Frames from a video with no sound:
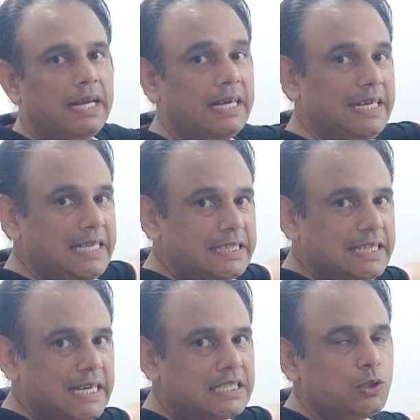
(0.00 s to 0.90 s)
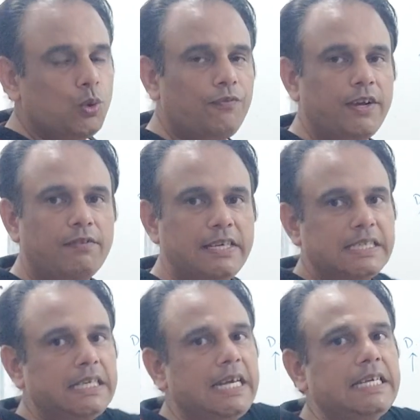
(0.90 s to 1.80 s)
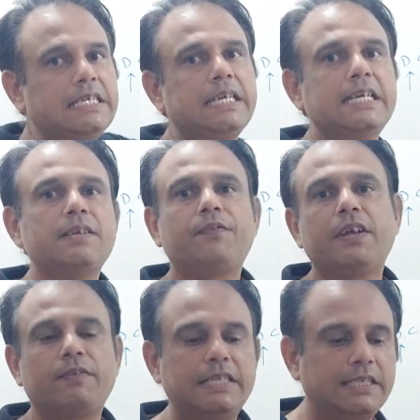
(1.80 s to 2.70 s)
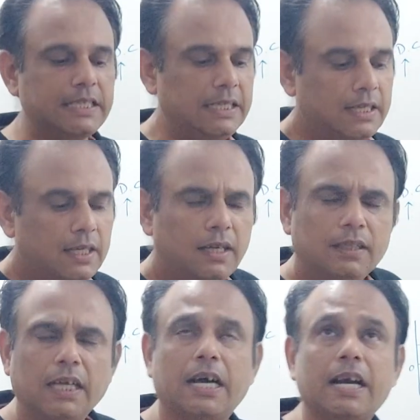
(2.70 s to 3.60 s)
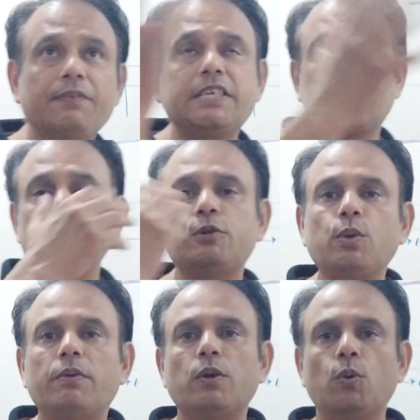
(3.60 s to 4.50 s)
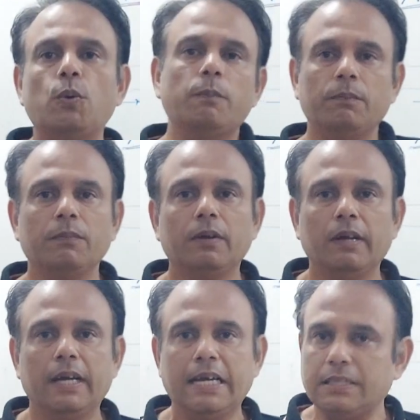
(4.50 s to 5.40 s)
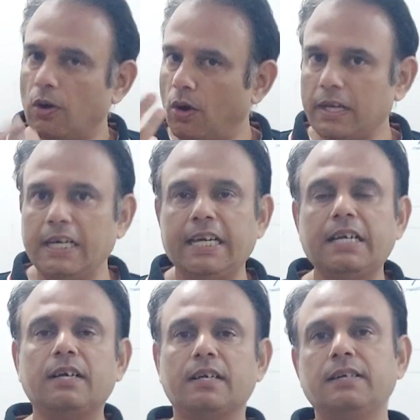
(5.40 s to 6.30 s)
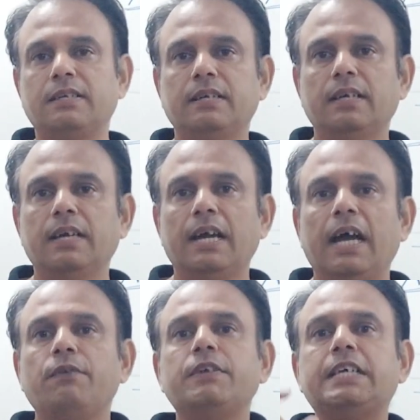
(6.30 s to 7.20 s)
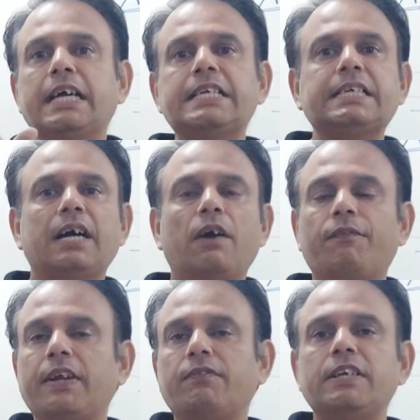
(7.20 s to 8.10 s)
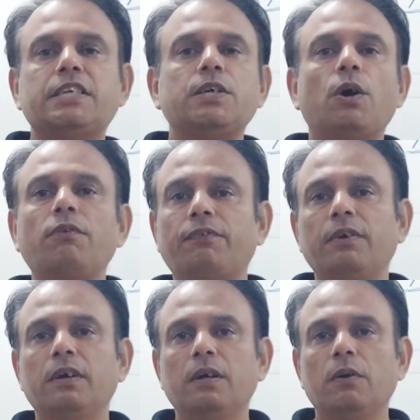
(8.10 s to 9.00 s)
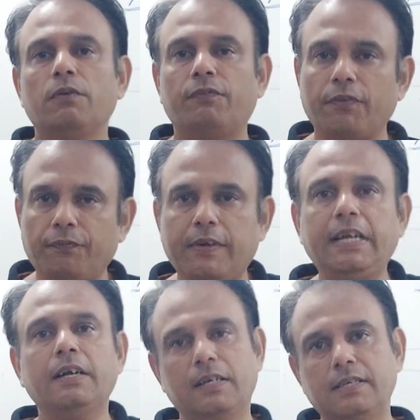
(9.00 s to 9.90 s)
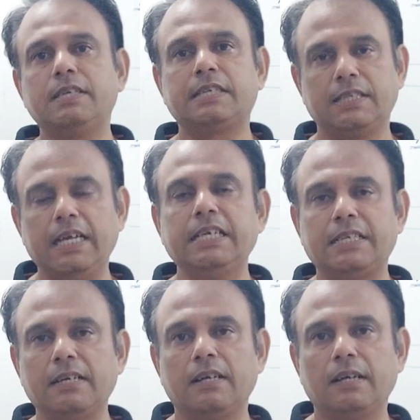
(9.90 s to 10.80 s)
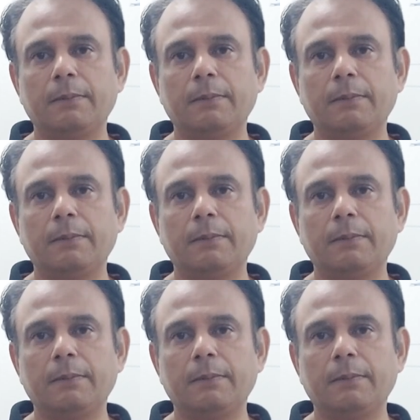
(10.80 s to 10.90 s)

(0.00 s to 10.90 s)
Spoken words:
DC has no frequency, AC has a frequency. The current which comes to our home is alternating current and which has a frequency of 50 Hertz in general.